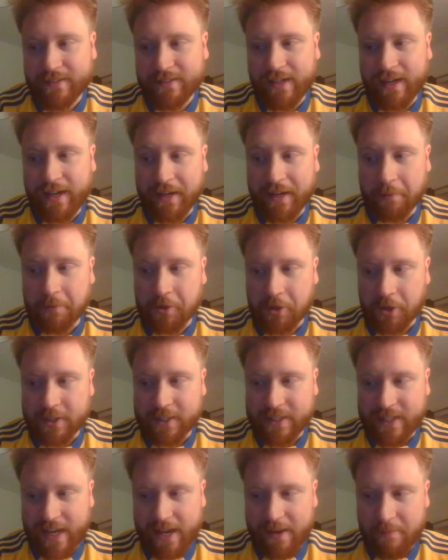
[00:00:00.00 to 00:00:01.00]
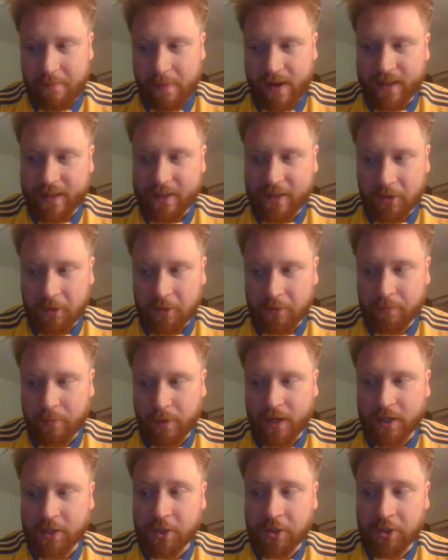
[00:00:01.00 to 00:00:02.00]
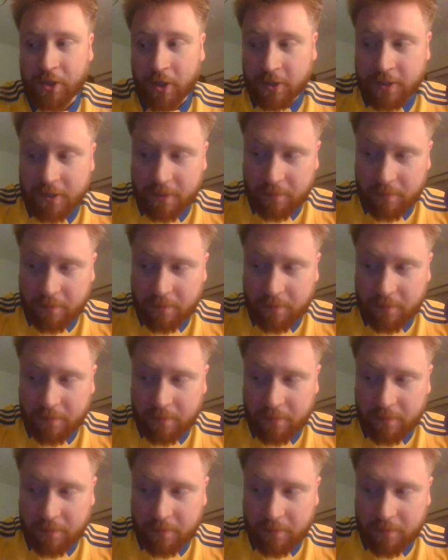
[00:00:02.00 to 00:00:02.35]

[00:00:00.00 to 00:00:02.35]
And I'm joined today by the unpressured shot of the